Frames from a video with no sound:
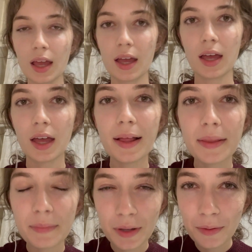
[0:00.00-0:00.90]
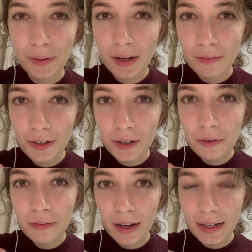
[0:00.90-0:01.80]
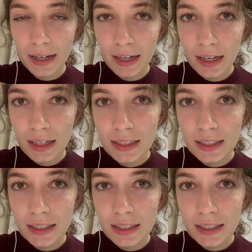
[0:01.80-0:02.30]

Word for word: Let me know whenever you're ready.